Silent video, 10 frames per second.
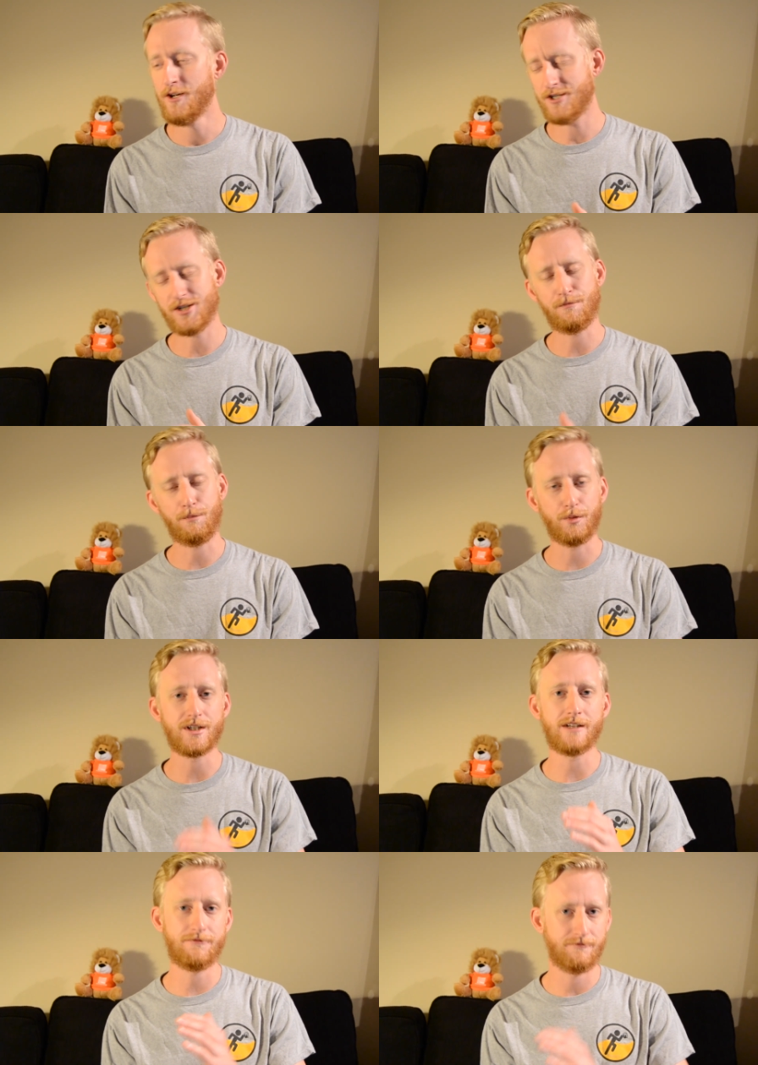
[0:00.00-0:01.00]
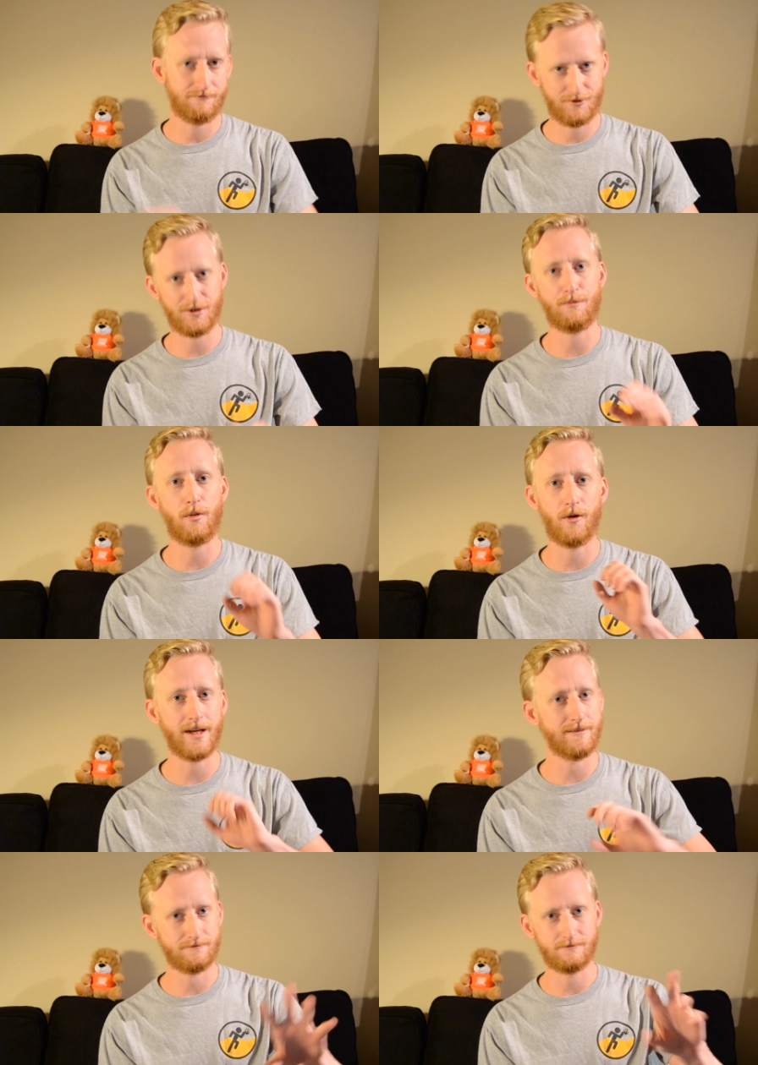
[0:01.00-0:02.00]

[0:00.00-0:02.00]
Just brief, to the point,